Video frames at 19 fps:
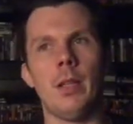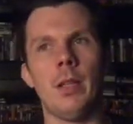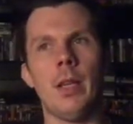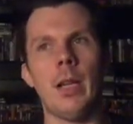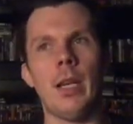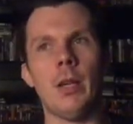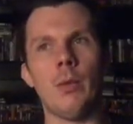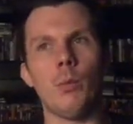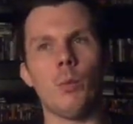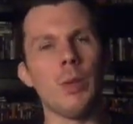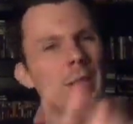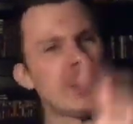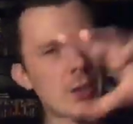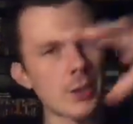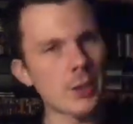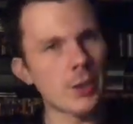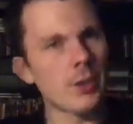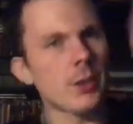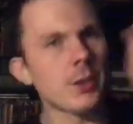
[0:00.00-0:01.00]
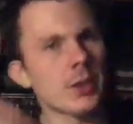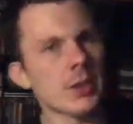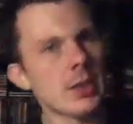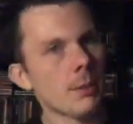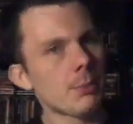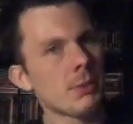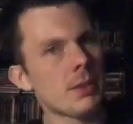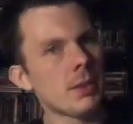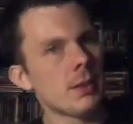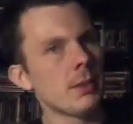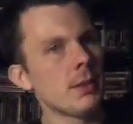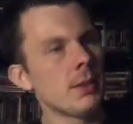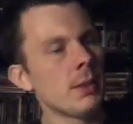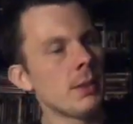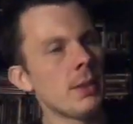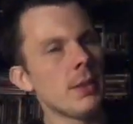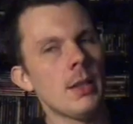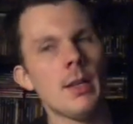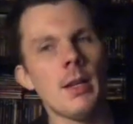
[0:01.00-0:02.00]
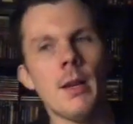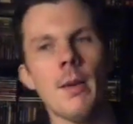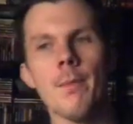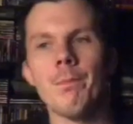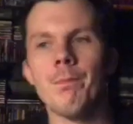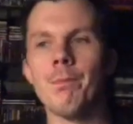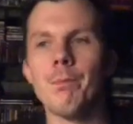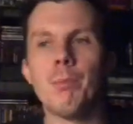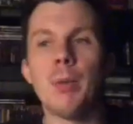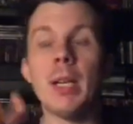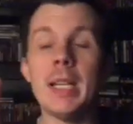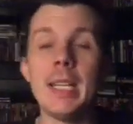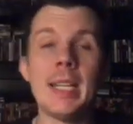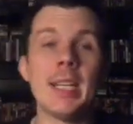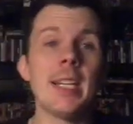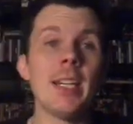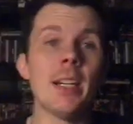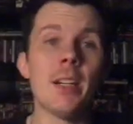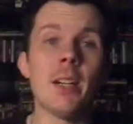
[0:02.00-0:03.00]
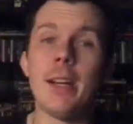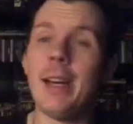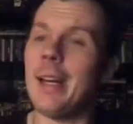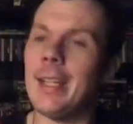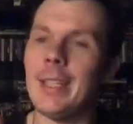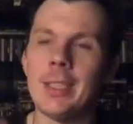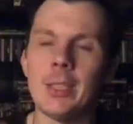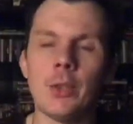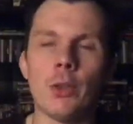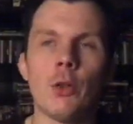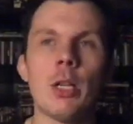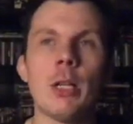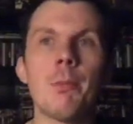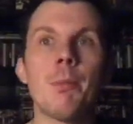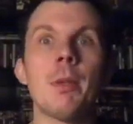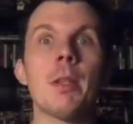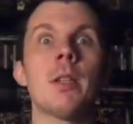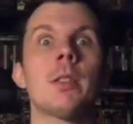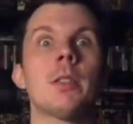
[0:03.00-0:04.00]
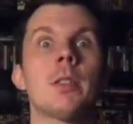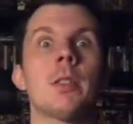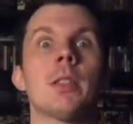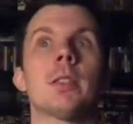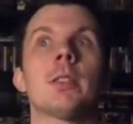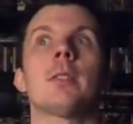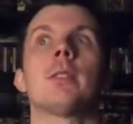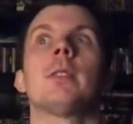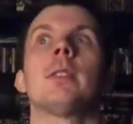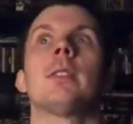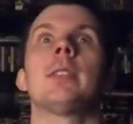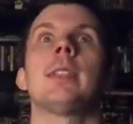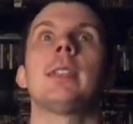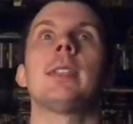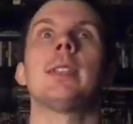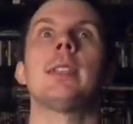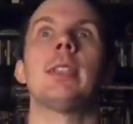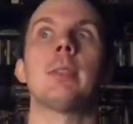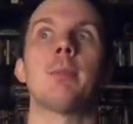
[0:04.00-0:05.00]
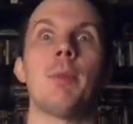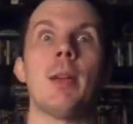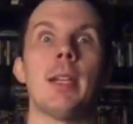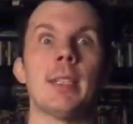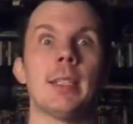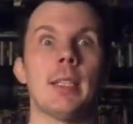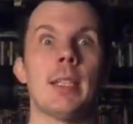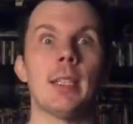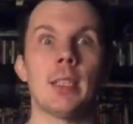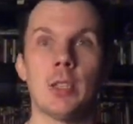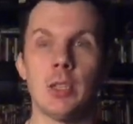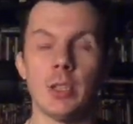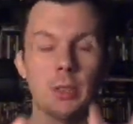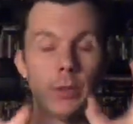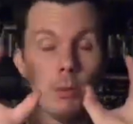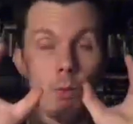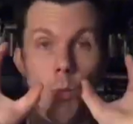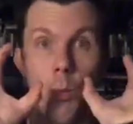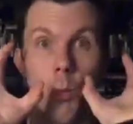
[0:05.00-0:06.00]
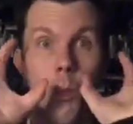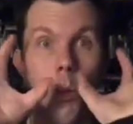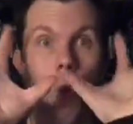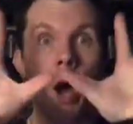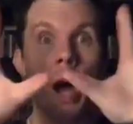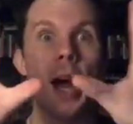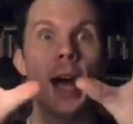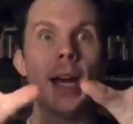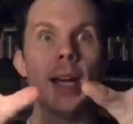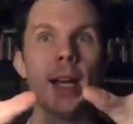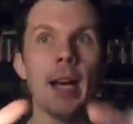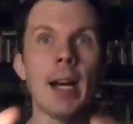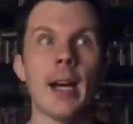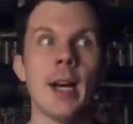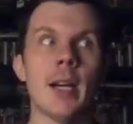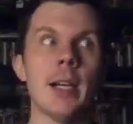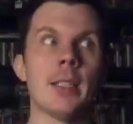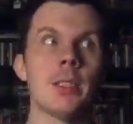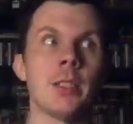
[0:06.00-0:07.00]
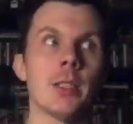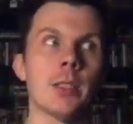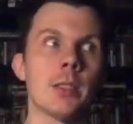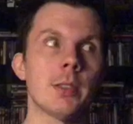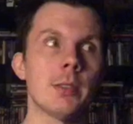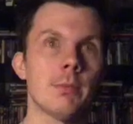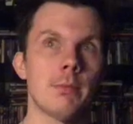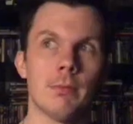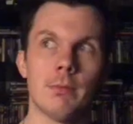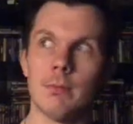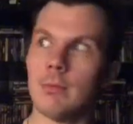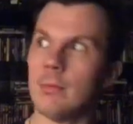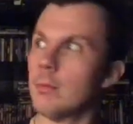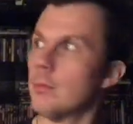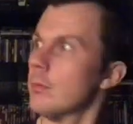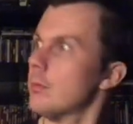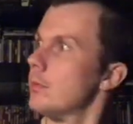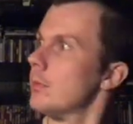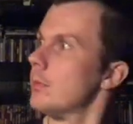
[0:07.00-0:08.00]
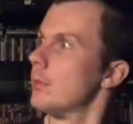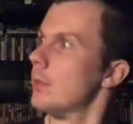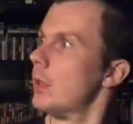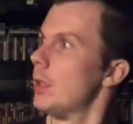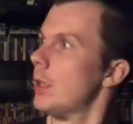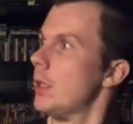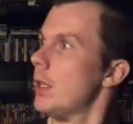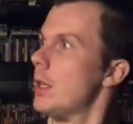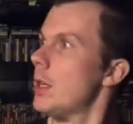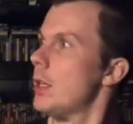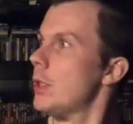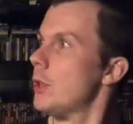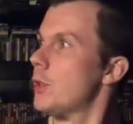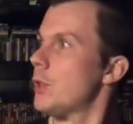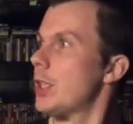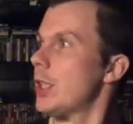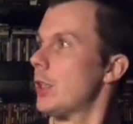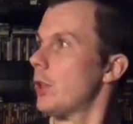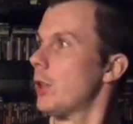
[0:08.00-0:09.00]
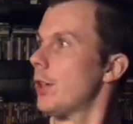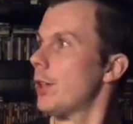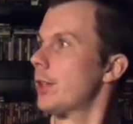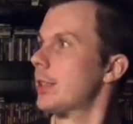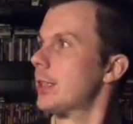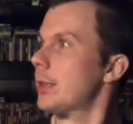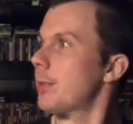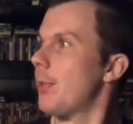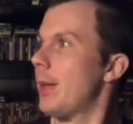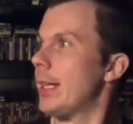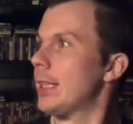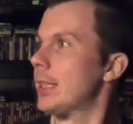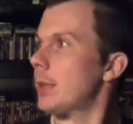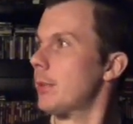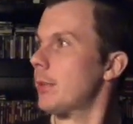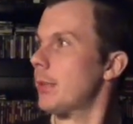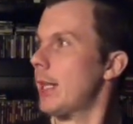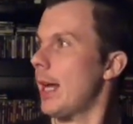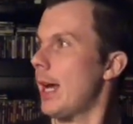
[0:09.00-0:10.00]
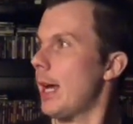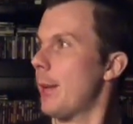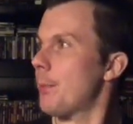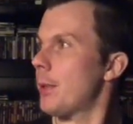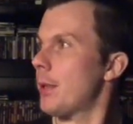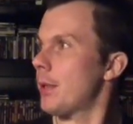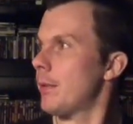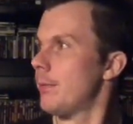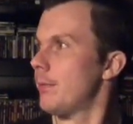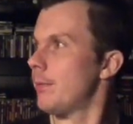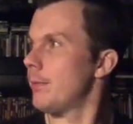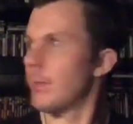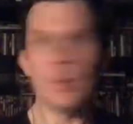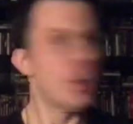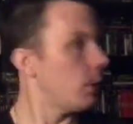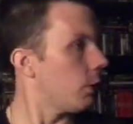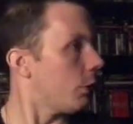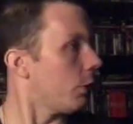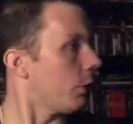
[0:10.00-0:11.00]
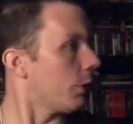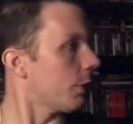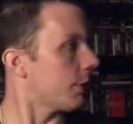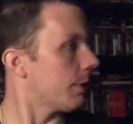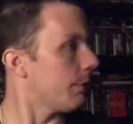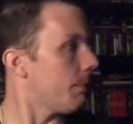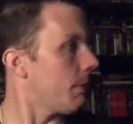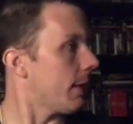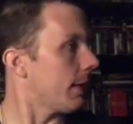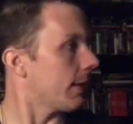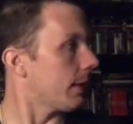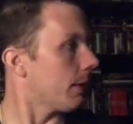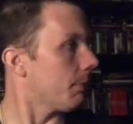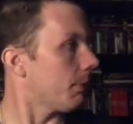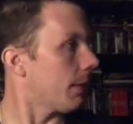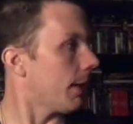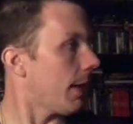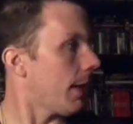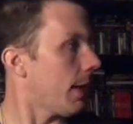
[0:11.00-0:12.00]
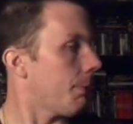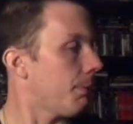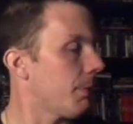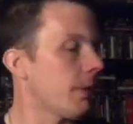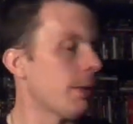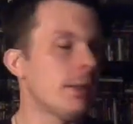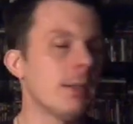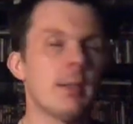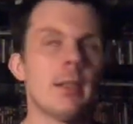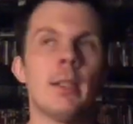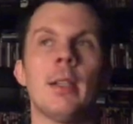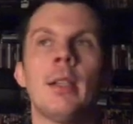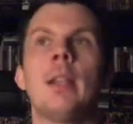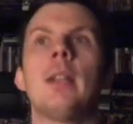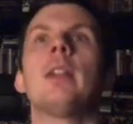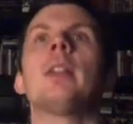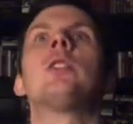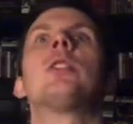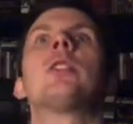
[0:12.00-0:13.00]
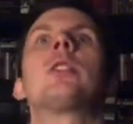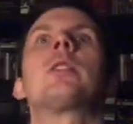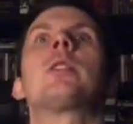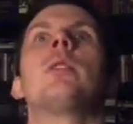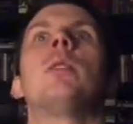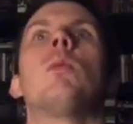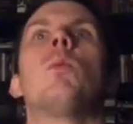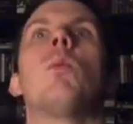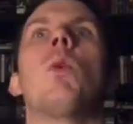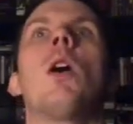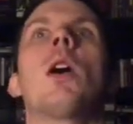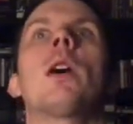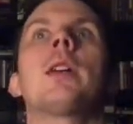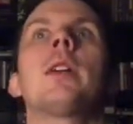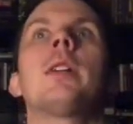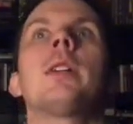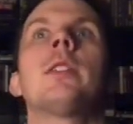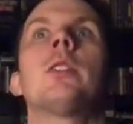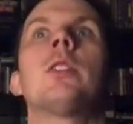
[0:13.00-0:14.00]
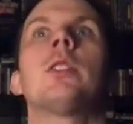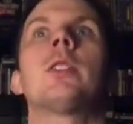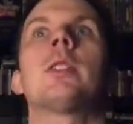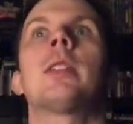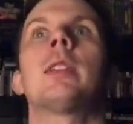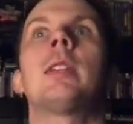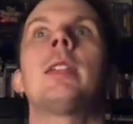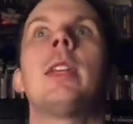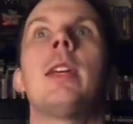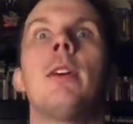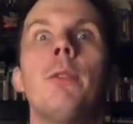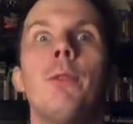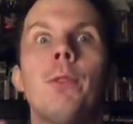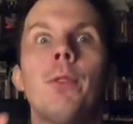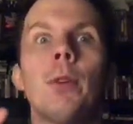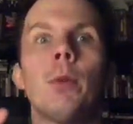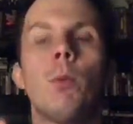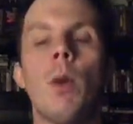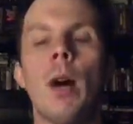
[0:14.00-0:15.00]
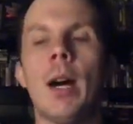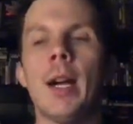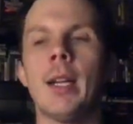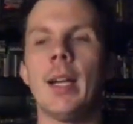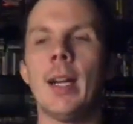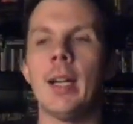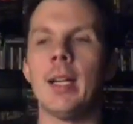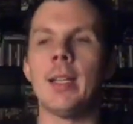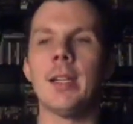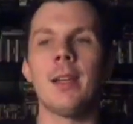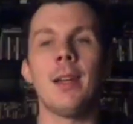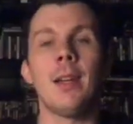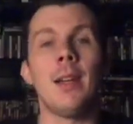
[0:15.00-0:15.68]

a wizard or something. But here, and it's creepier, just Sissy Spacek, just wide-eyed, just, she looks, makes something happen, looks, makes something happen, and just walking, just stiff and wide-eyed.